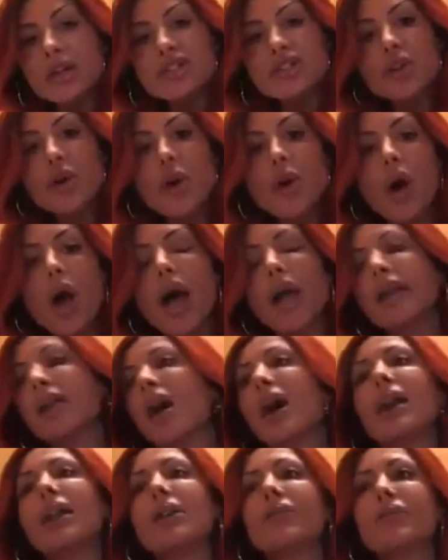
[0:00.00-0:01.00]
So I
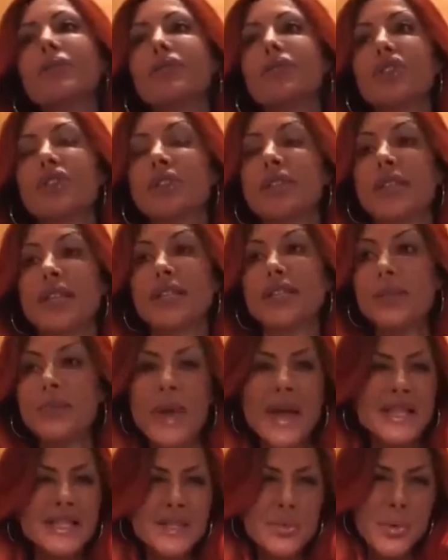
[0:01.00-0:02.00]
kind of just, it
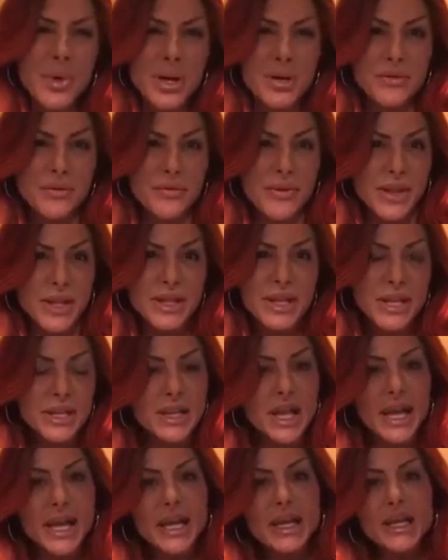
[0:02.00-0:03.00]
depends on what I'm feeling
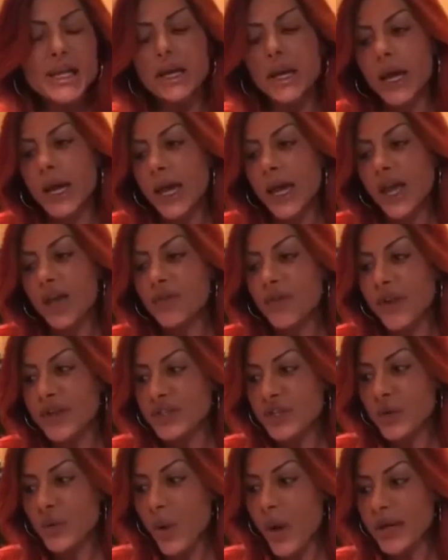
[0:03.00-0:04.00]
like. If I
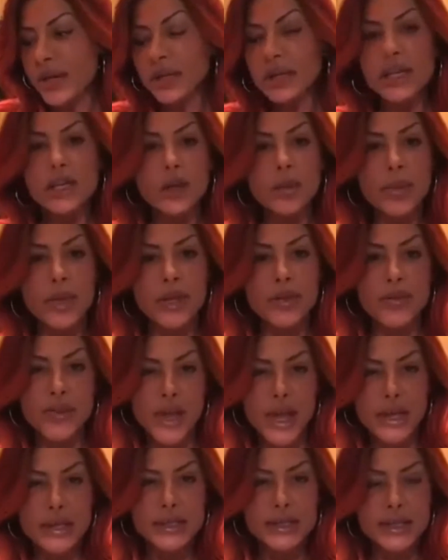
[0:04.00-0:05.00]
do want a little bit of
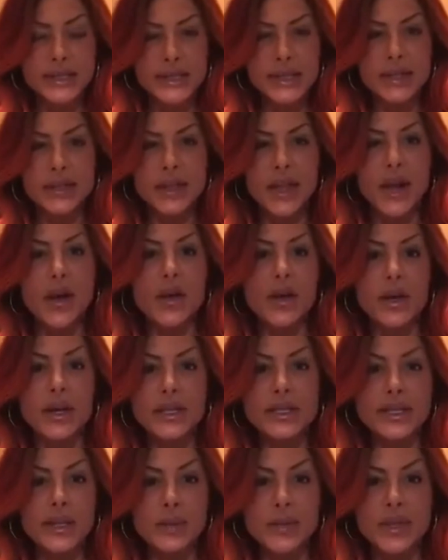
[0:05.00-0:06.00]
the excess in there
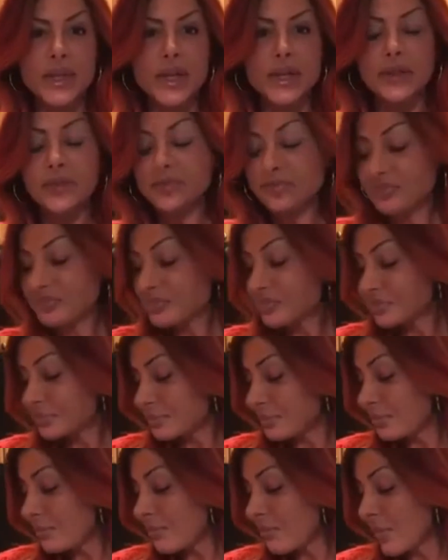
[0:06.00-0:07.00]
and some of the,
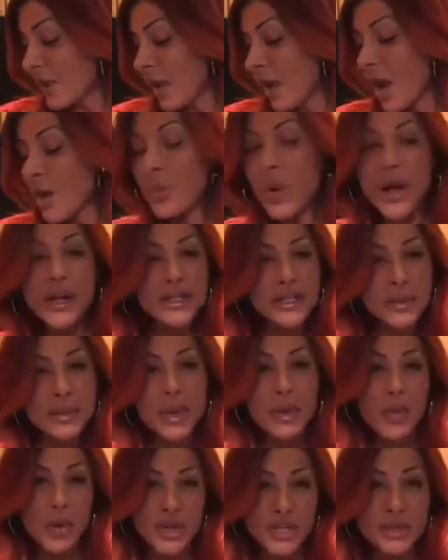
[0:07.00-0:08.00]
I want it to
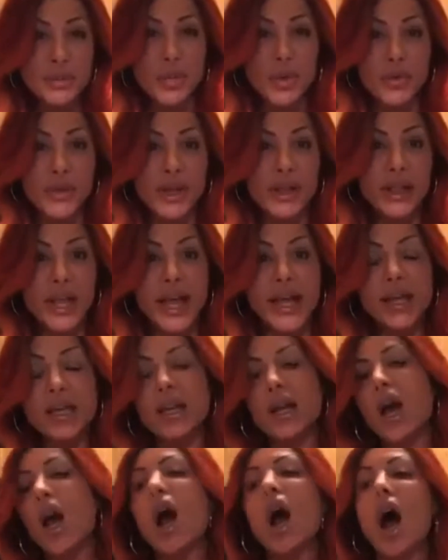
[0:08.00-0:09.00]
be more smoothie-like,
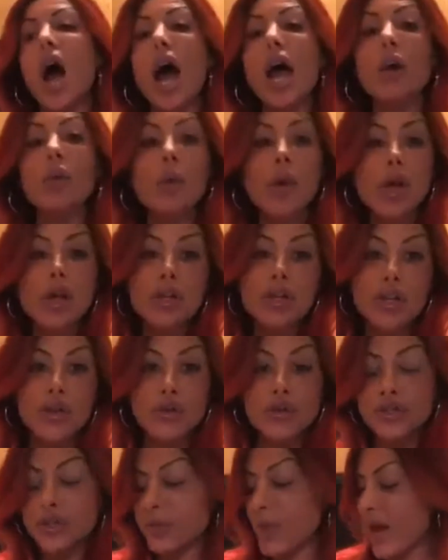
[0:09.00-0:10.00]
I will
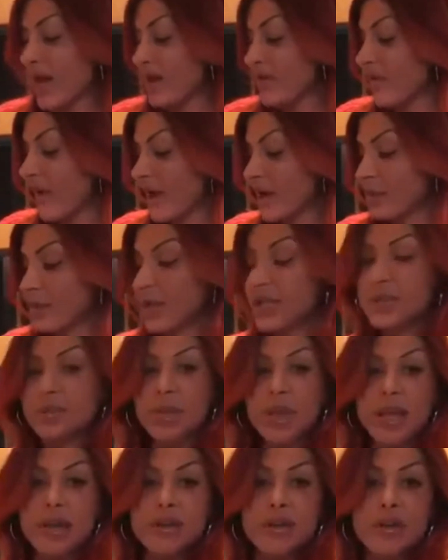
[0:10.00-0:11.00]
use my Vitamix
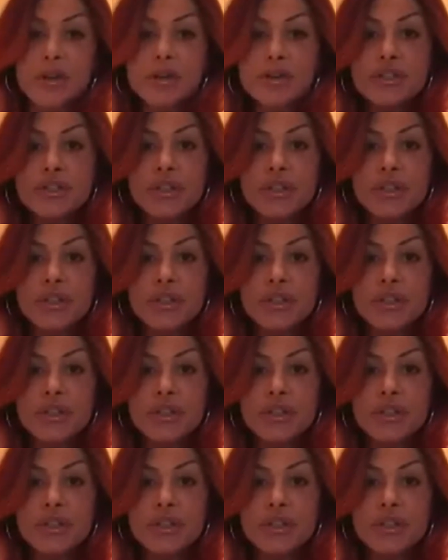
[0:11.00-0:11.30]
blender.